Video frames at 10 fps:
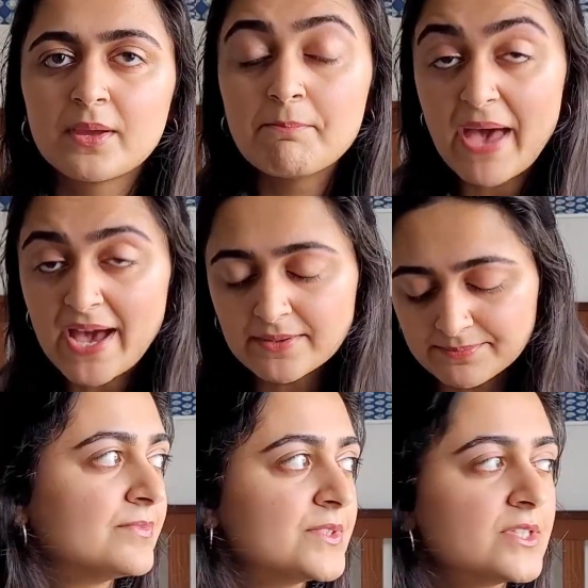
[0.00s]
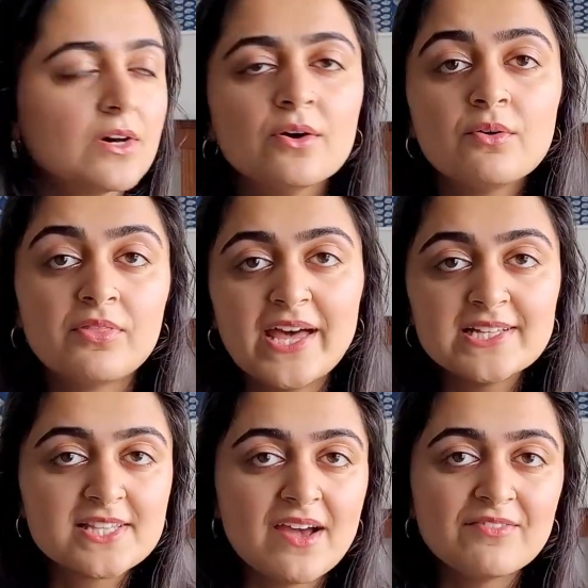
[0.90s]
bag. So
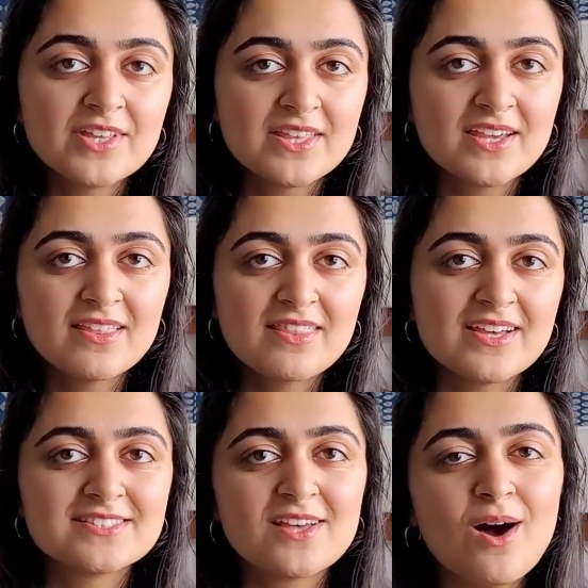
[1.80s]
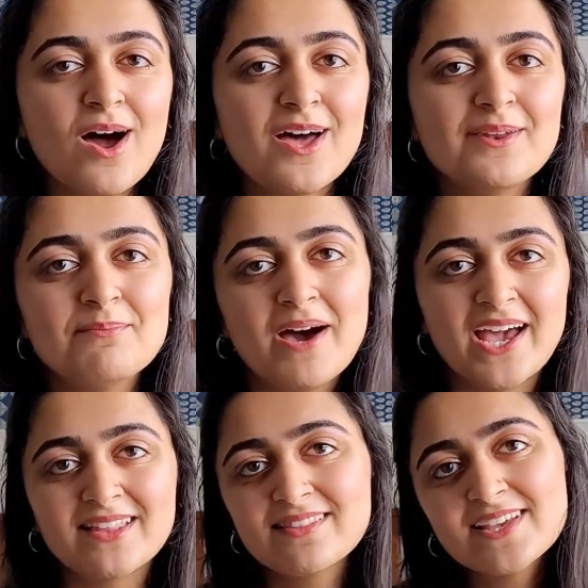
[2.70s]
that's everything that's on
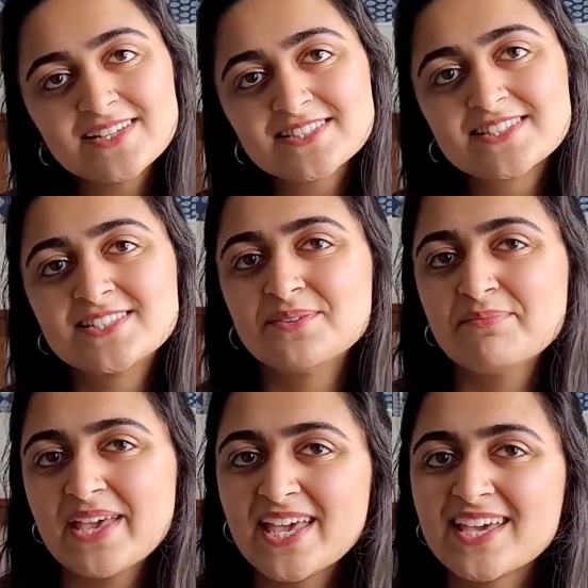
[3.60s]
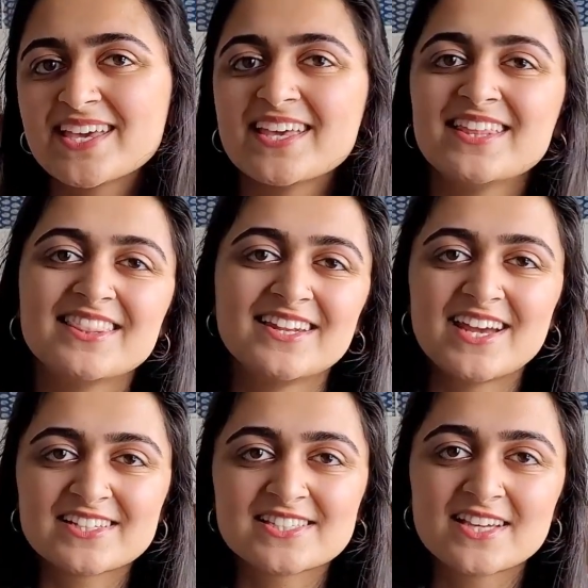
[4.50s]
my list to make in the
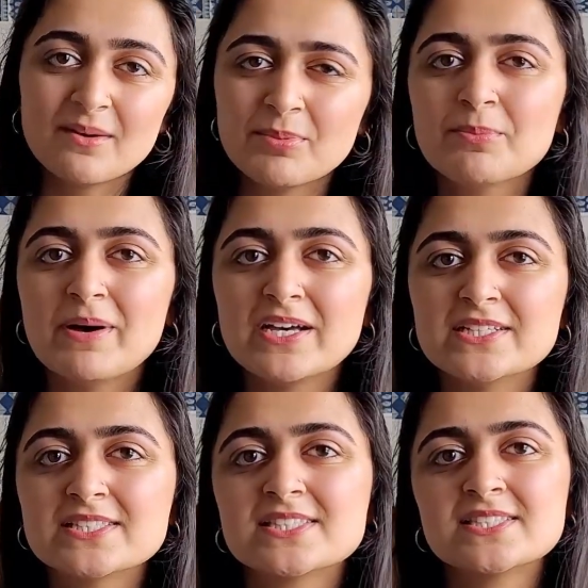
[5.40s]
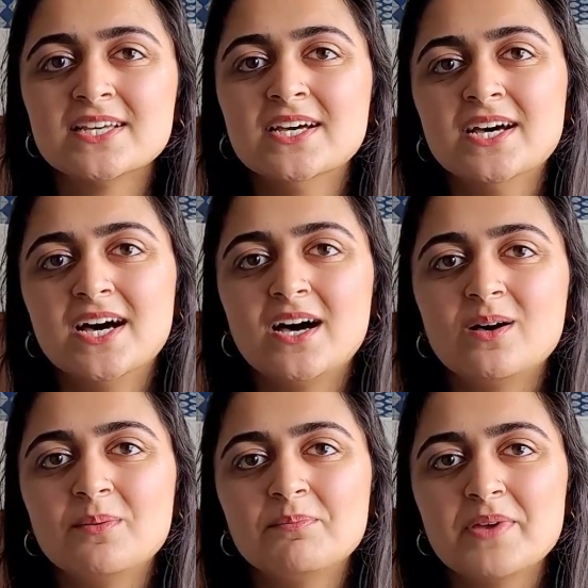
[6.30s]
next couple months.
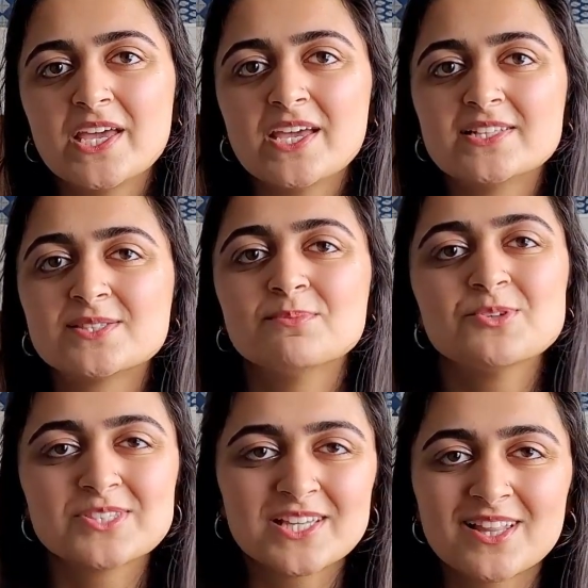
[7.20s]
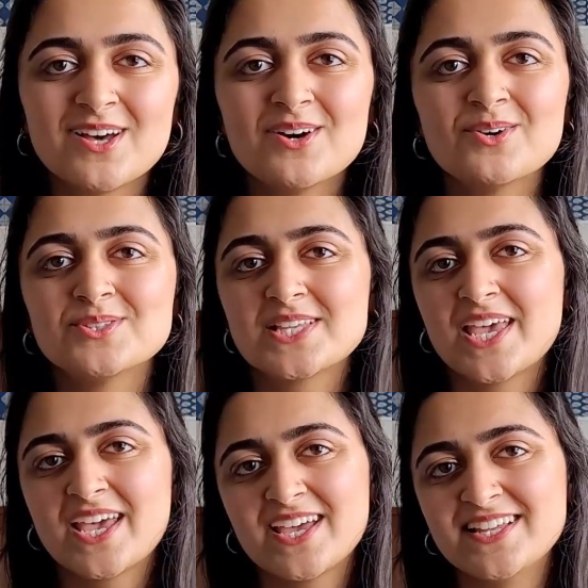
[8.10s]
It's mostly clothes
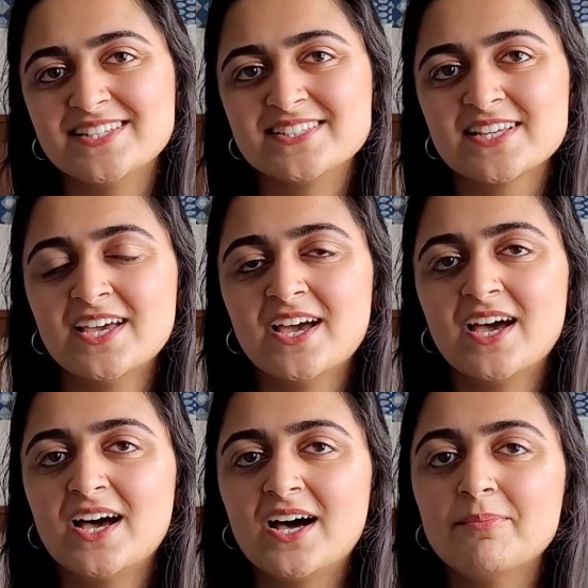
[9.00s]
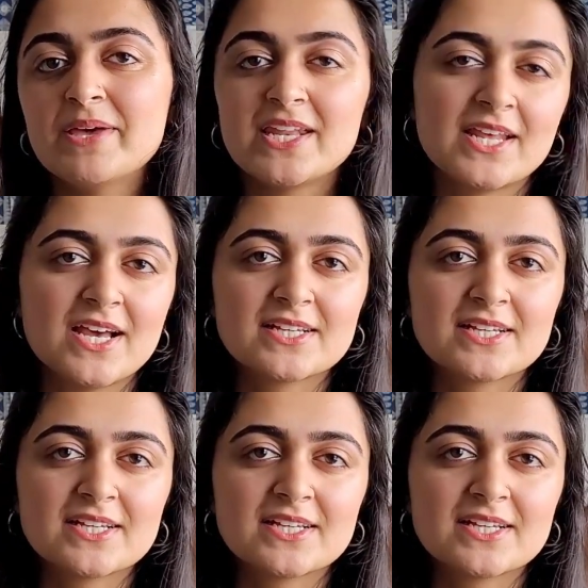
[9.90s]
and an